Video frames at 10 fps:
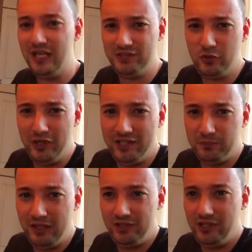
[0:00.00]
nasi goreng
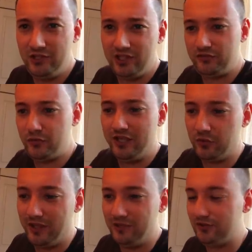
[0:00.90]
is basically just
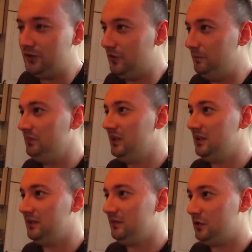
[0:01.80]
fried rice. So
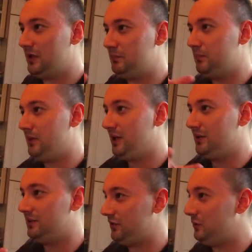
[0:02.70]
you can prepare
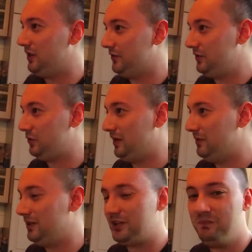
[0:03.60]
them this way or this way.
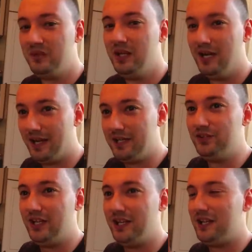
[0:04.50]
But I
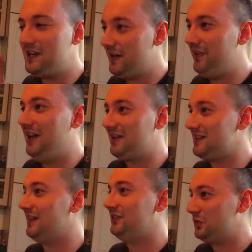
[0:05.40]
can say that I never had
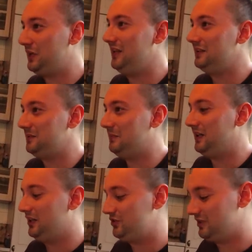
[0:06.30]
nasi goreng in
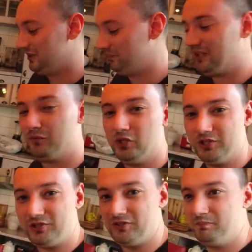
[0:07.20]
Malaysia that
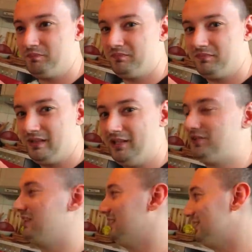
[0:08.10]
was
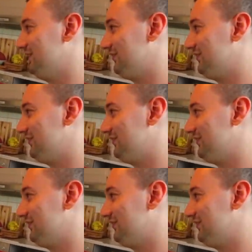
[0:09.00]
tasting like